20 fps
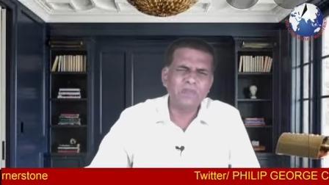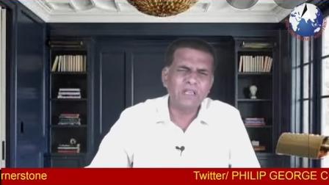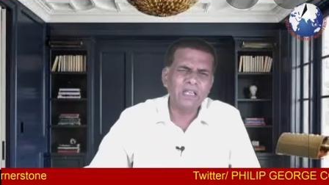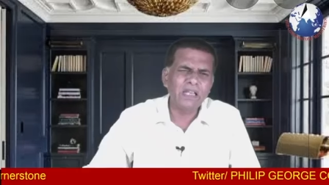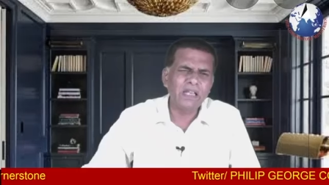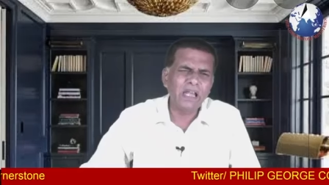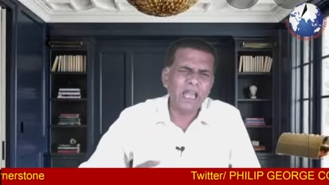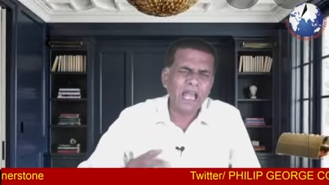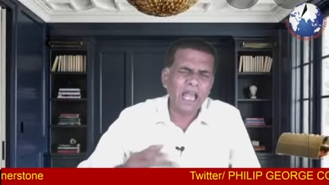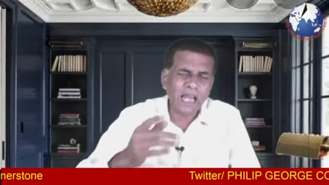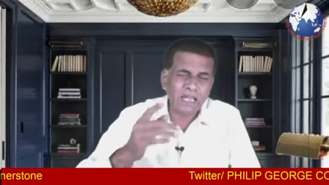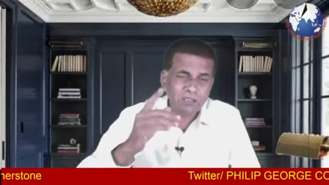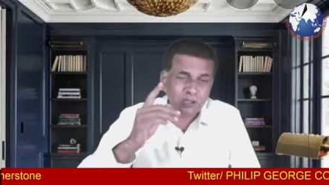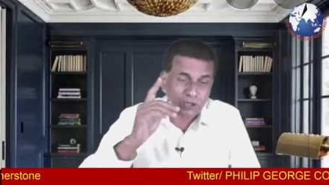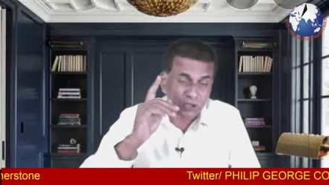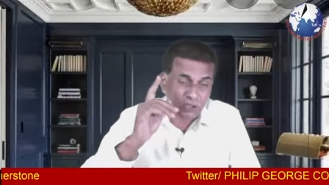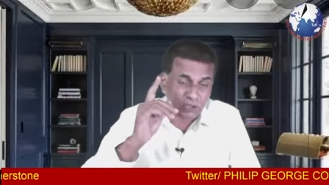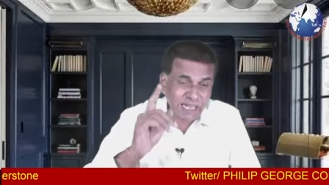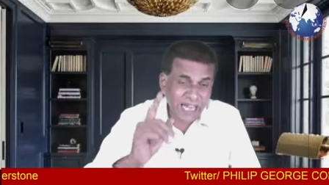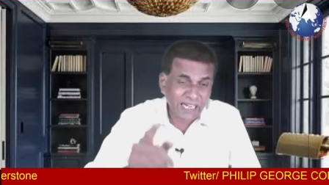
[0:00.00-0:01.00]
and
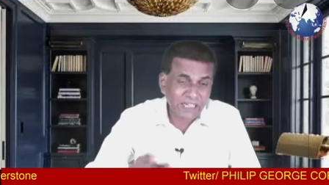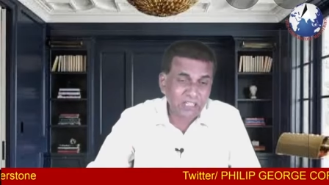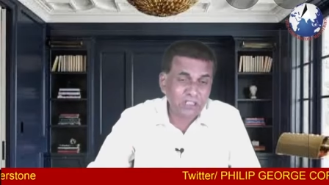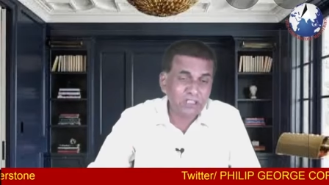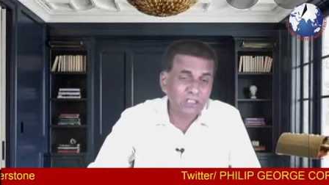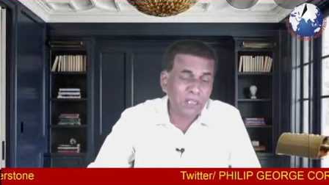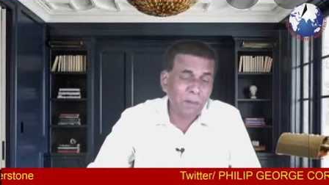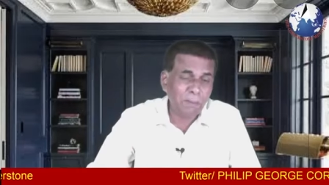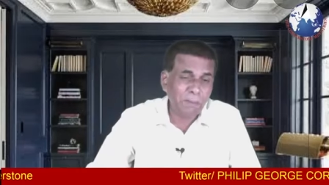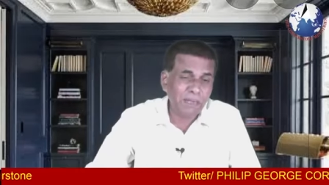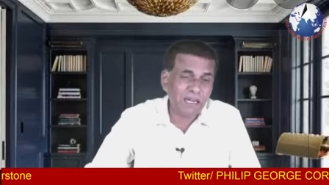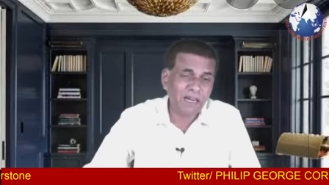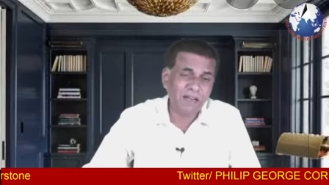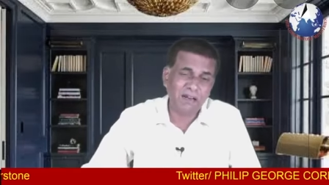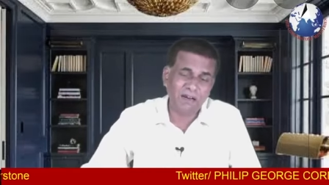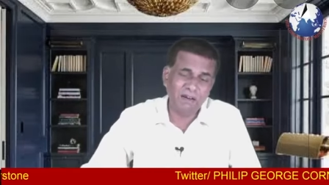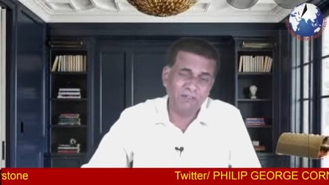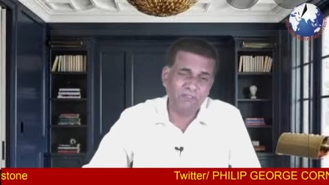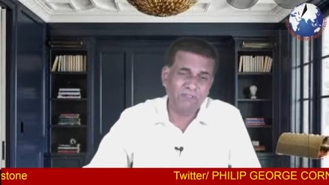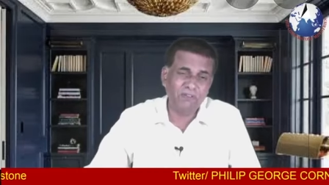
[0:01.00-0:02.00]
so that is the
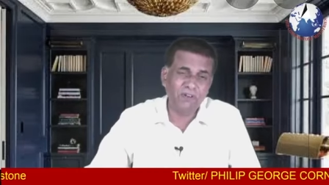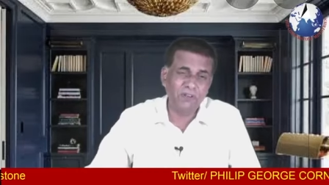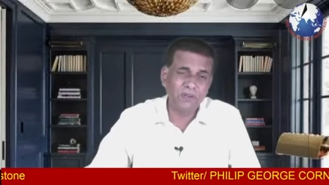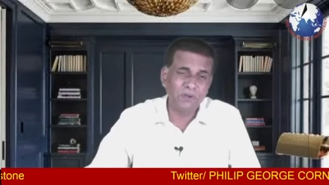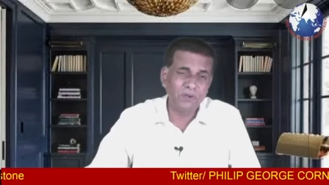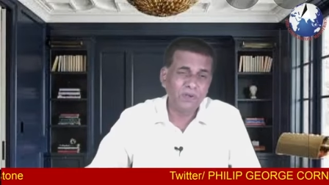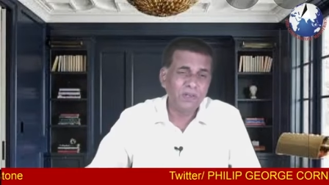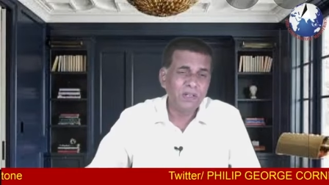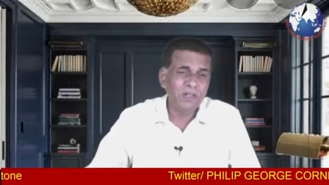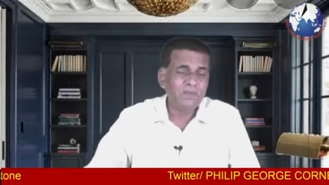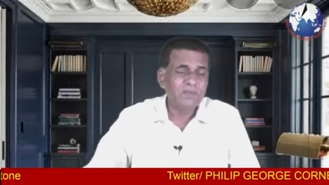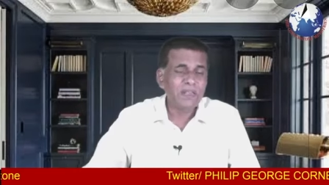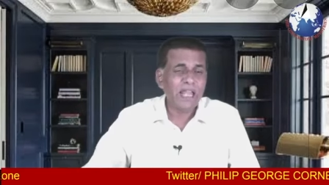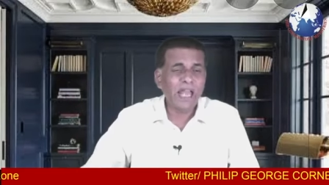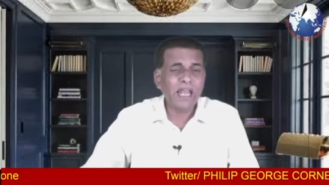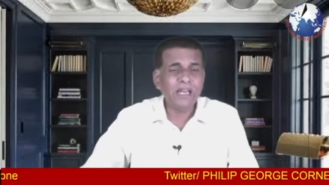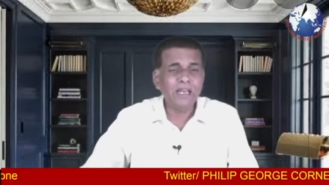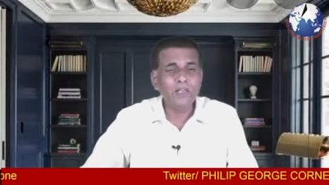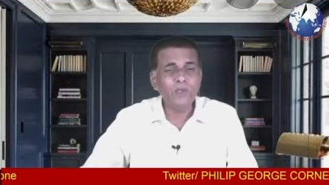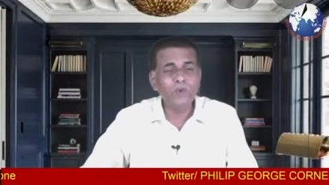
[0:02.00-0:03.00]
miracle for you
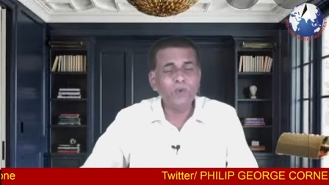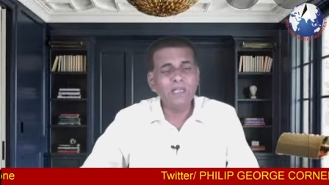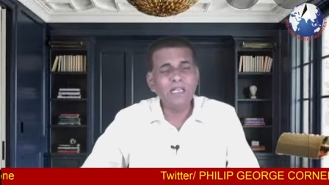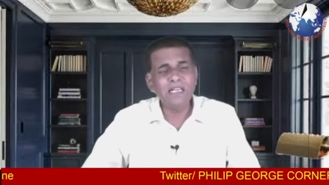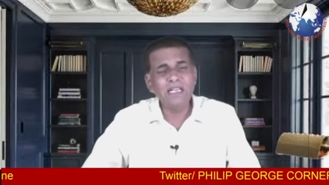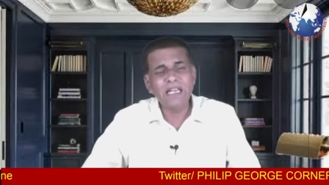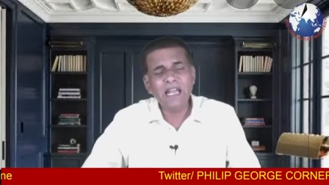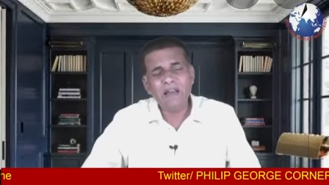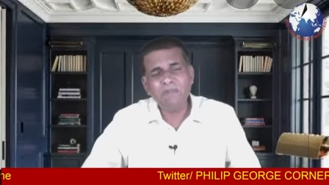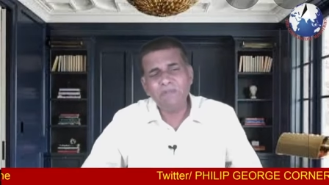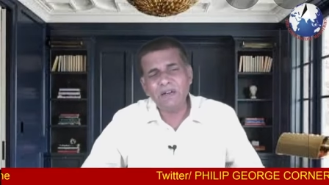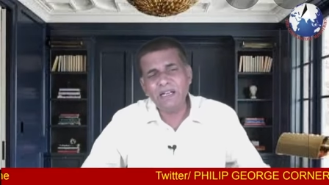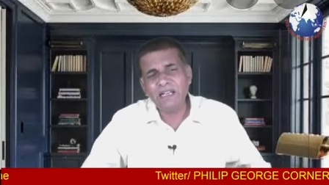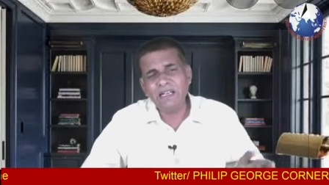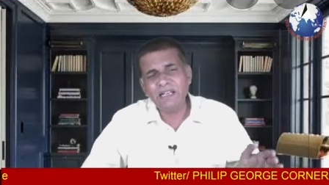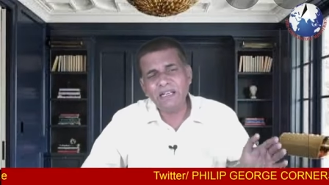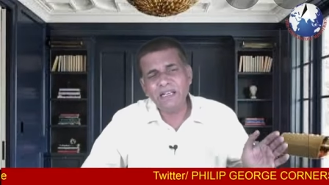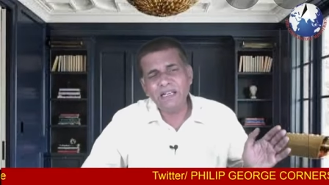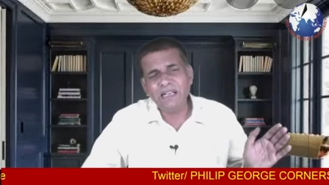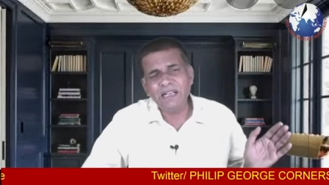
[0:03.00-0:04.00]
and you will never
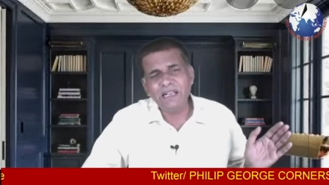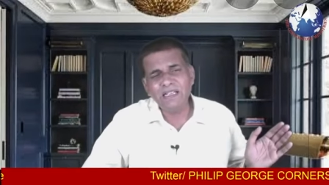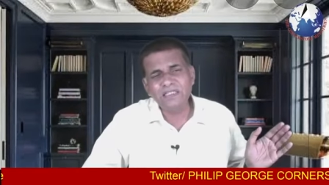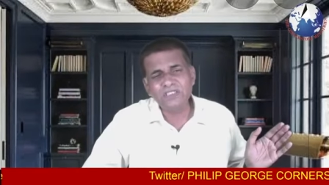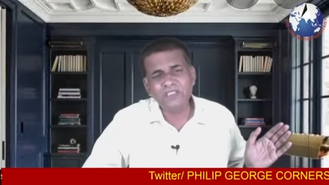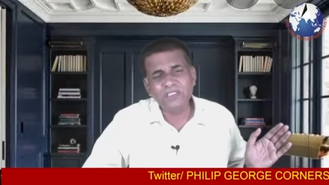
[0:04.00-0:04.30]
uh,